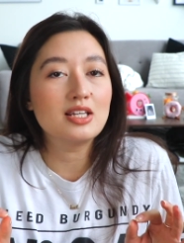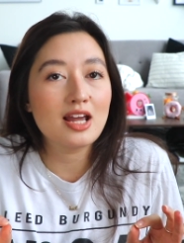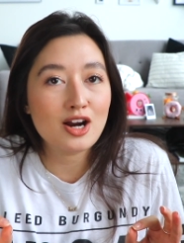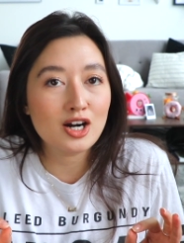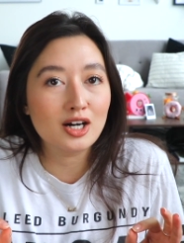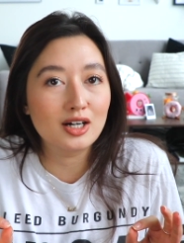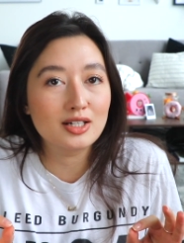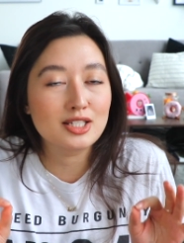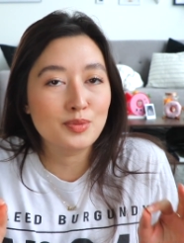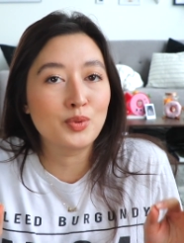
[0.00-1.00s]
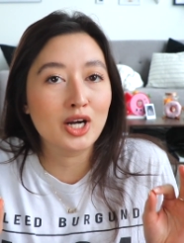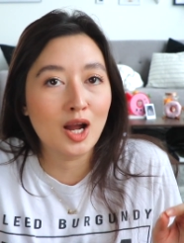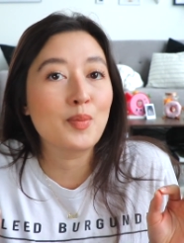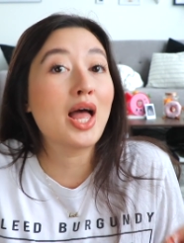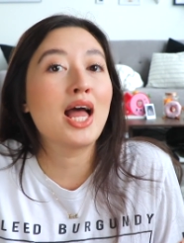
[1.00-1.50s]
dare to bring
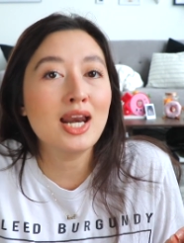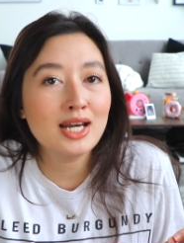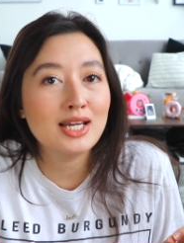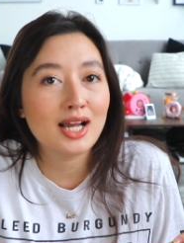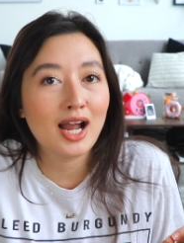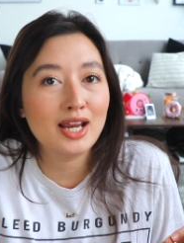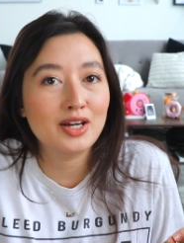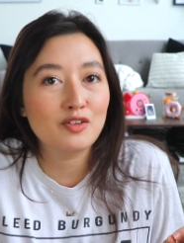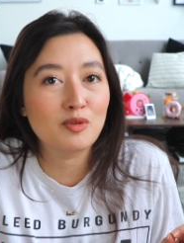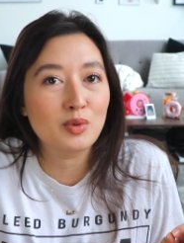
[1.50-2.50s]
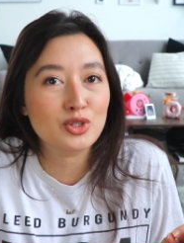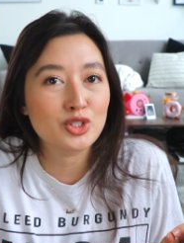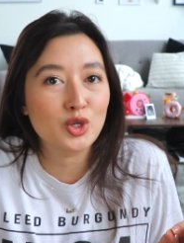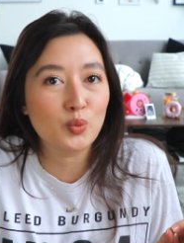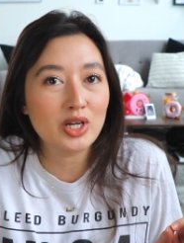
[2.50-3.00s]
up any kind of
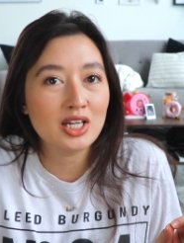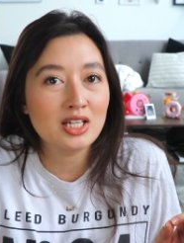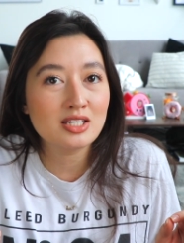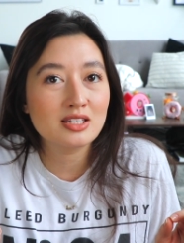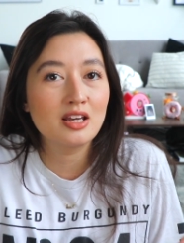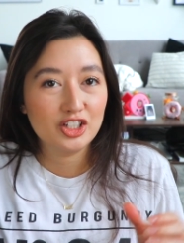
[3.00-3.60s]
emotional weakness,